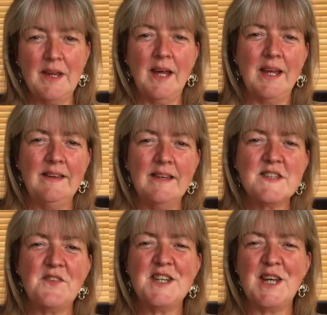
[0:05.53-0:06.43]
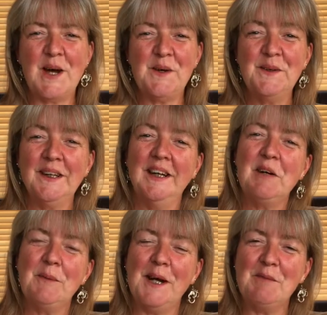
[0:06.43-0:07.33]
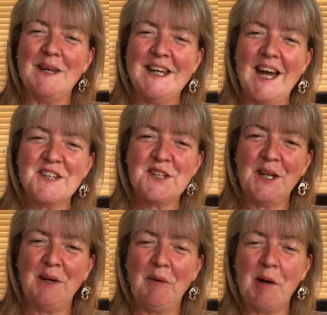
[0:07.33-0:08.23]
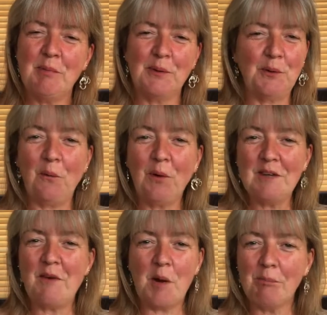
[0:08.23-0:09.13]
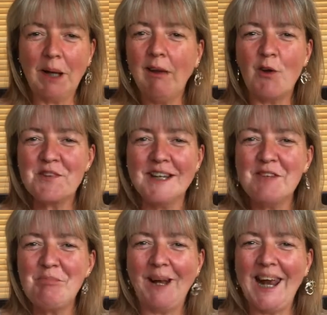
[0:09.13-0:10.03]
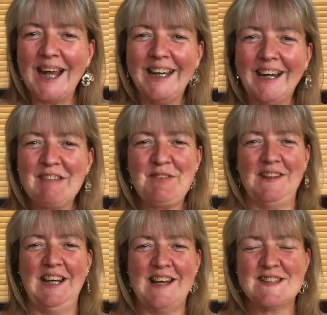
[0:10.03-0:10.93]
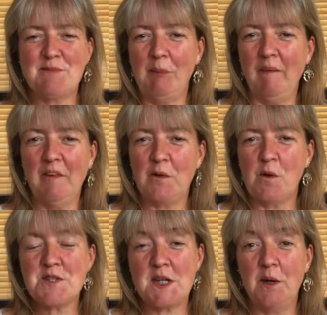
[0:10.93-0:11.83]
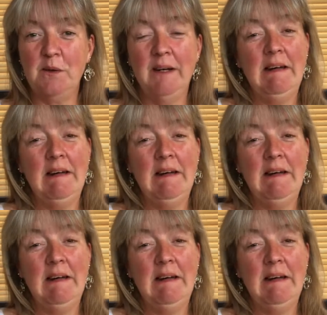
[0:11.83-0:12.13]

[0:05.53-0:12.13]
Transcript: this video, we're going to be catching you up on all of our plotting and planning for the last month or so,